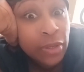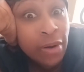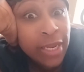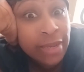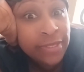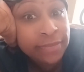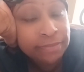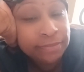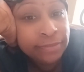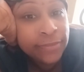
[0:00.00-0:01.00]
All of it.
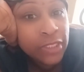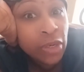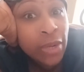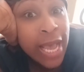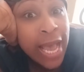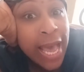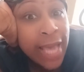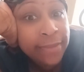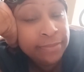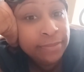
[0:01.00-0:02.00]
Your
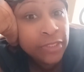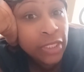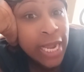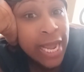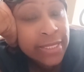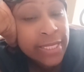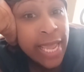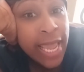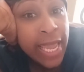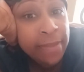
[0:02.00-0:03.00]
God, your God's
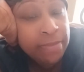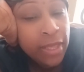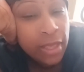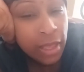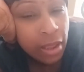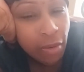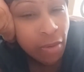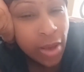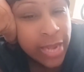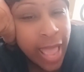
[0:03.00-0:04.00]
name,
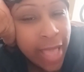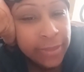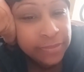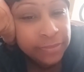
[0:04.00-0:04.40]
all of that.